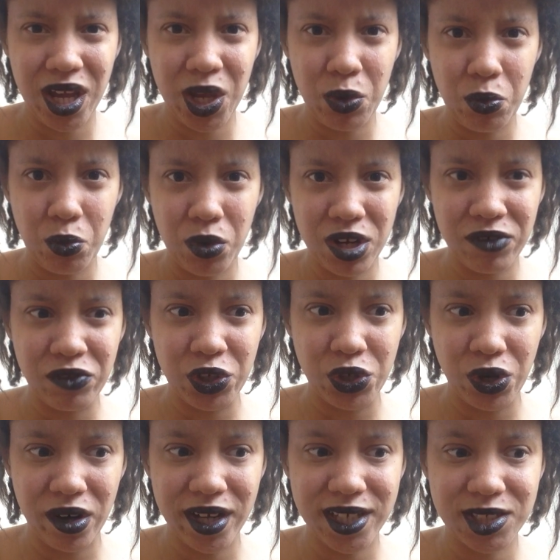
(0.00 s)
in one of the
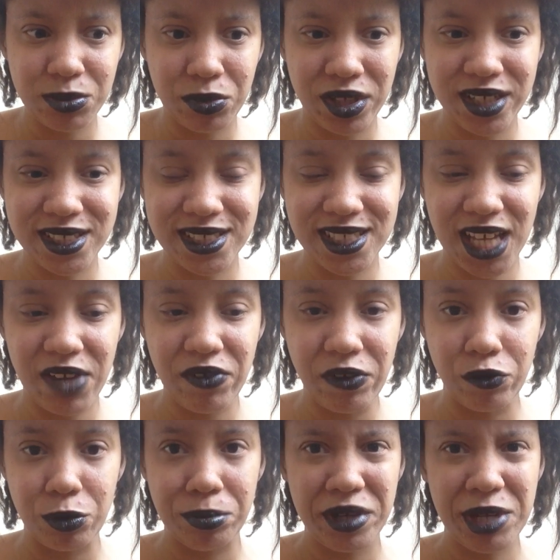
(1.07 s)
darkest places I've
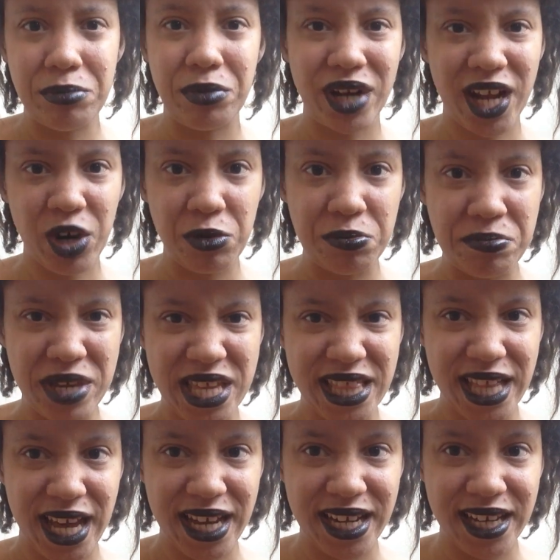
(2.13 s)
ever been, but I don't
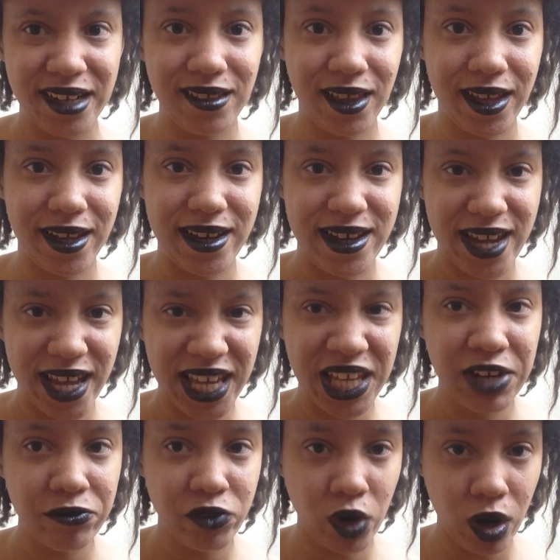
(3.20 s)
mean that in like a
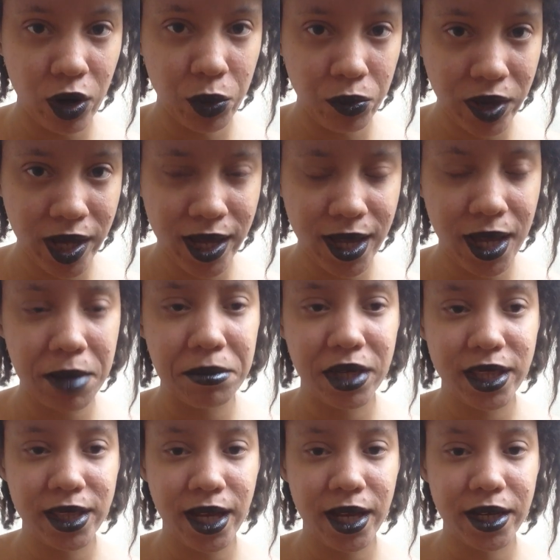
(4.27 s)
negative dark way. I
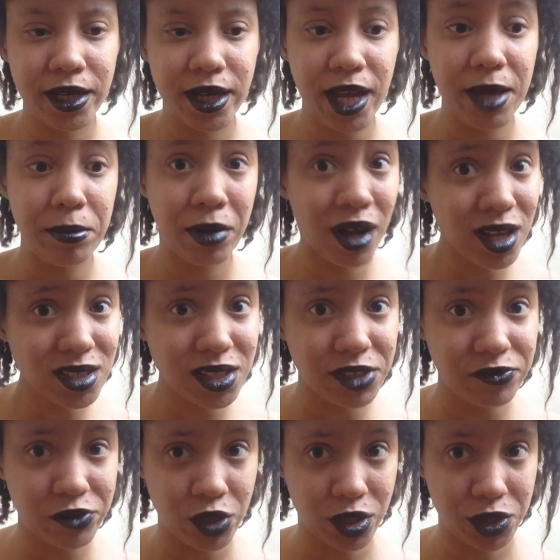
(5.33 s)
mean that in a
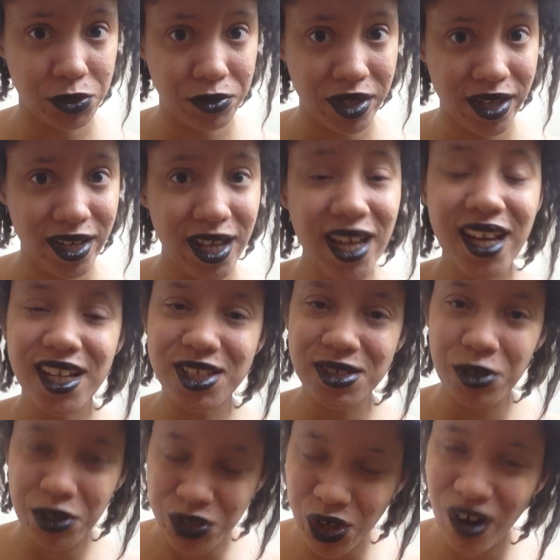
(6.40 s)
positive dark way.
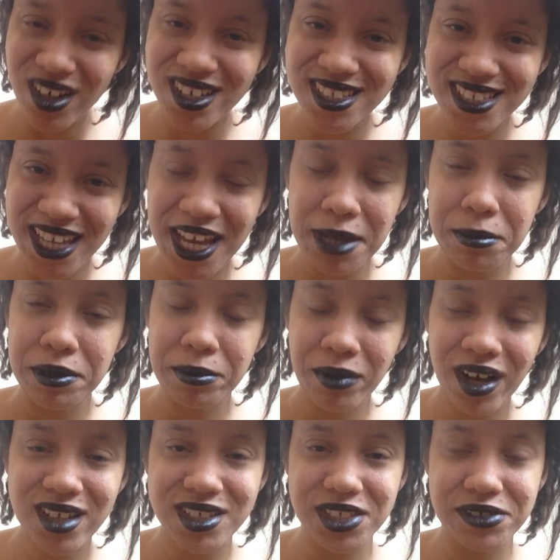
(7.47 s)
Because darkness can be
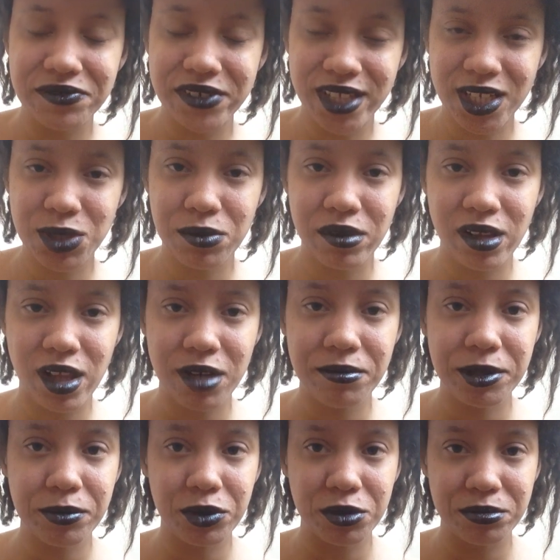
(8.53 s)
positive, and that's what a lot
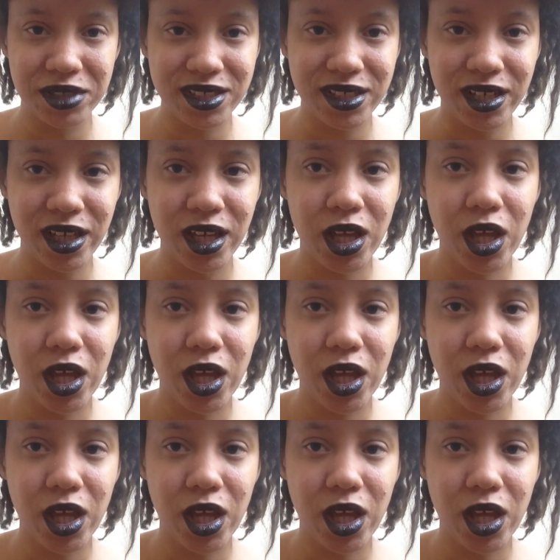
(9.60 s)
of people are missing.